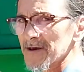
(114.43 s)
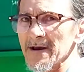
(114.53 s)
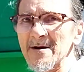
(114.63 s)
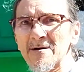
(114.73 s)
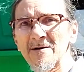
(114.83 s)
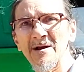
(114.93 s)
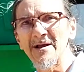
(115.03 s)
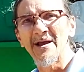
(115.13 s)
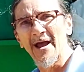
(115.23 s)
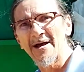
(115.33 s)
here,
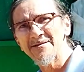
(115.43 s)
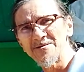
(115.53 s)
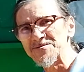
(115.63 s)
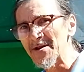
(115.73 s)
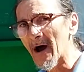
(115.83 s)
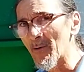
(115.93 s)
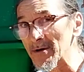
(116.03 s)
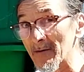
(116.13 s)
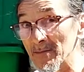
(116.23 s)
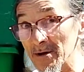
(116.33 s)
and it's not what
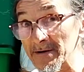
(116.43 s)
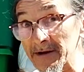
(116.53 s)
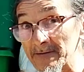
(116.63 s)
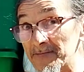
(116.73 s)
I'm looking